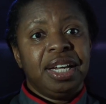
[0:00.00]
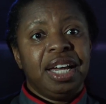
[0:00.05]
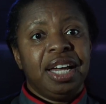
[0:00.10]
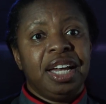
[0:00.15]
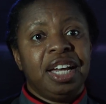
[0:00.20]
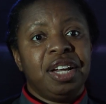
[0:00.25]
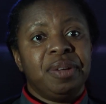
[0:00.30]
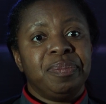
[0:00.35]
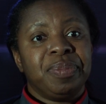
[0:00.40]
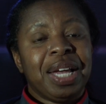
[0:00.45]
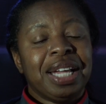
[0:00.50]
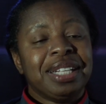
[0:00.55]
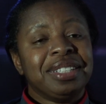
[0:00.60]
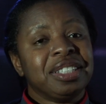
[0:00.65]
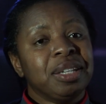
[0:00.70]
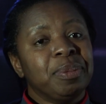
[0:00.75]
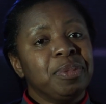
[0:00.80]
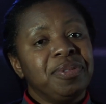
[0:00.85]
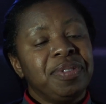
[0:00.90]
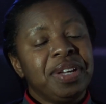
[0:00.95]
Um, and
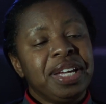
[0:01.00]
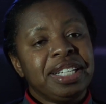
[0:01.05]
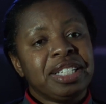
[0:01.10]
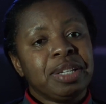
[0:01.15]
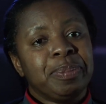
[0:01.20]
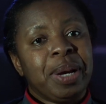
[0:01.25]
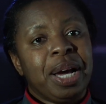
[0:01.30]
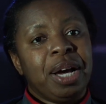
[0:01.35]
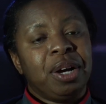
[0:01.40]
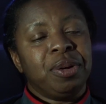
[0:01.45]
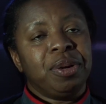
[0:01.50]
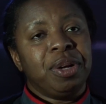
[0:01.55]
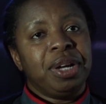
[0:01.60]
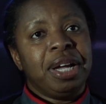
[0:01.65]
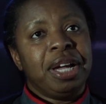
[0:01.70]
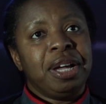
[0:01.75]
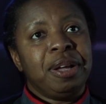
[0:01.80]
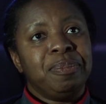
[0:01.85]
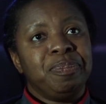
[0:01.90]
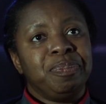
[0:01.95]
some of it is about
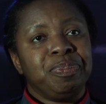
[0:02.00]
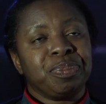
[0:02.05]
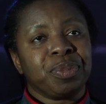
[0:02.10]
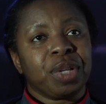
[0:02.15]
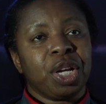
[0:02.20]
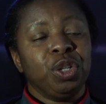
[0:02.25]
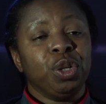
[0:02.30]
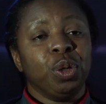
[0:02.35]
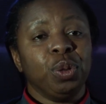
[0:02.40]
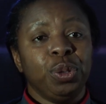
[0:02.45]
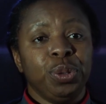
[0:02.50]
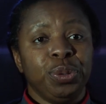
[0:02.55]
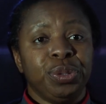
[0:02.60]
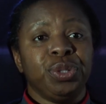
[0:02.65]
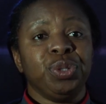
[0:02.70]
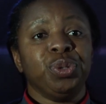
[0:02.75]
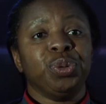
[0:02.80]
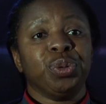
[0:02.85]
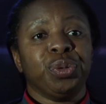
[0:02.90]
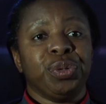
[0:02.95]
um, not
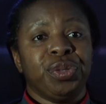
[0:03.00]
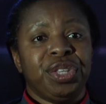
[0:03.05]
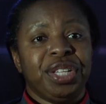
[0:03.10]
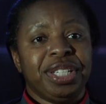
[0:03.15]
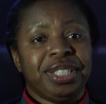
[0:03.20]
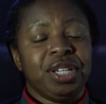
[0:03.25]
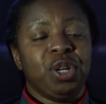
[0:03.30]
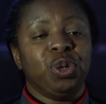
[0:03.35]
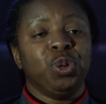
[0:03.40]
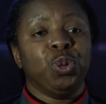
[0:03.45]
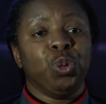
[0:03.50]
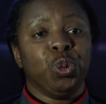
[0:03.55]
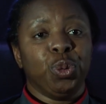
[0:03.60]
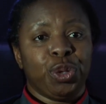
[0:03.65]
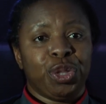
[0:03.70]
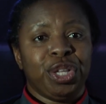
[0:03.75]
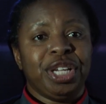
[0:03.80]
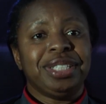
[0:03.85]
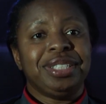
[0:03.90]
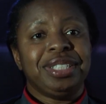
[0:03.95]
losing your
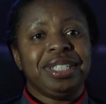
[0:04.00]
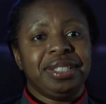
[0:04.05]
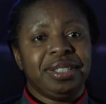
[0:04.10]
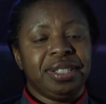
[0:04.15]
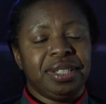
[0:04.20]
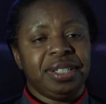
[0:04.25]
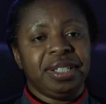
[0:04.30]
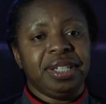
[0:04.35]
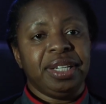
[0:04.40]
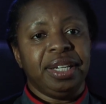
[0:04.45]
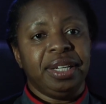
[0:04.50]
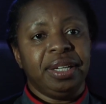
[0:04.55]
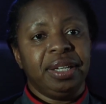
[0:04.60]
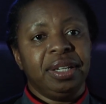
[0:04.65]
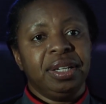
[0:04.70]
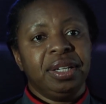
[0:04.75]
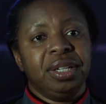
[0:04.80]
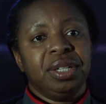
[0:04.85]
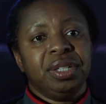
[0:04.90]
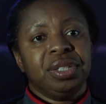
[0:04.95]
authenticity.
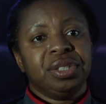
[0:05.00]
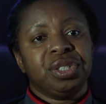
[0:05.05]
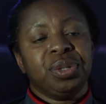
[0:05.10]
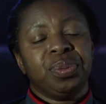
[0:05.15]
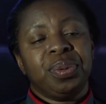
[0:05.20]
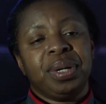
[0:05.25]
So,